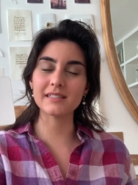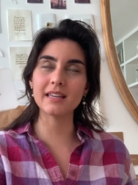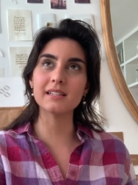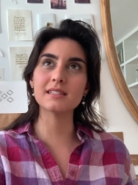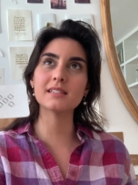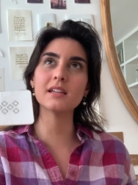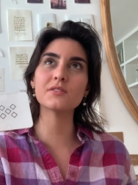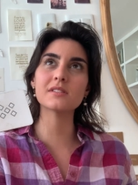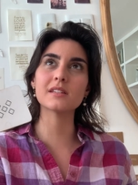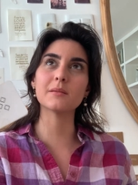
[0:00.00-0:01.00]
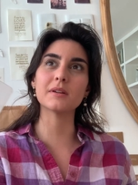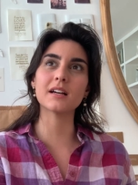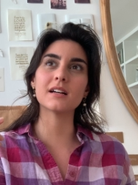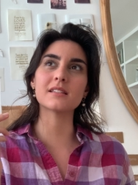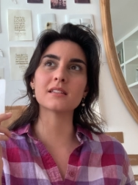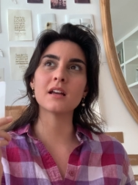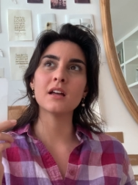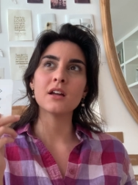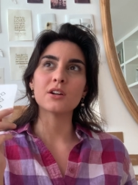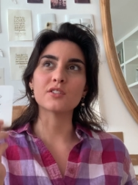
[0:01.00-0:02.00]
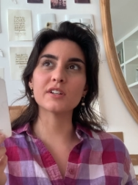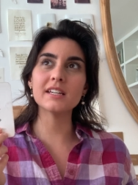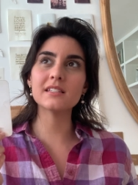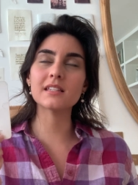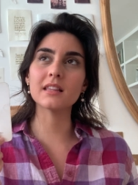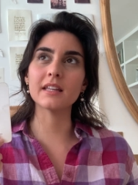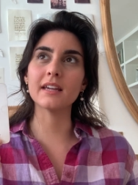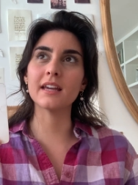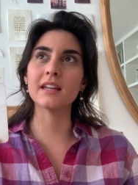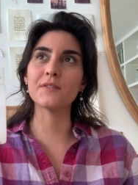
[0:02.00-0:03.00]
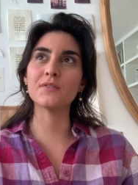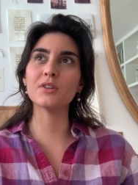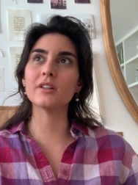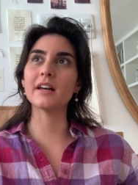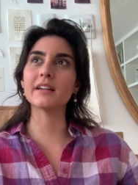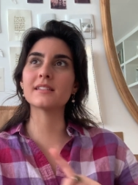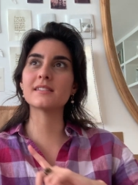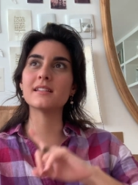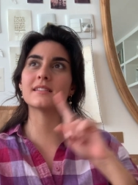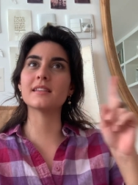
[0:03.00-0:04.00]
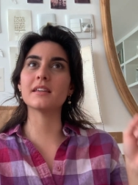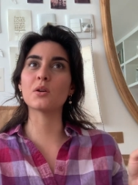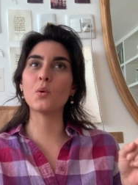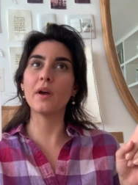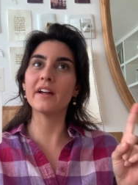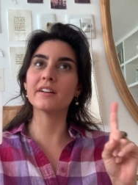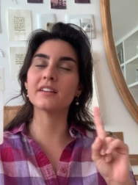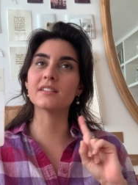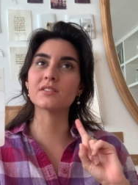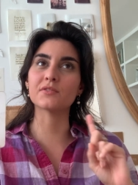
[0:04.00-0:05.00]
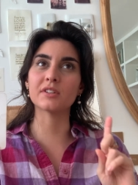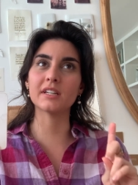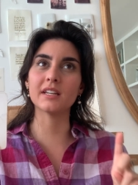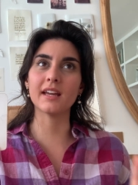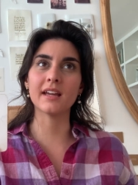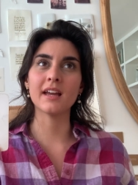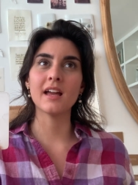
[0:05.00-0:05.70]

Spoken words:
And it's interesting because recently, and I feel like since the Aquarius reading,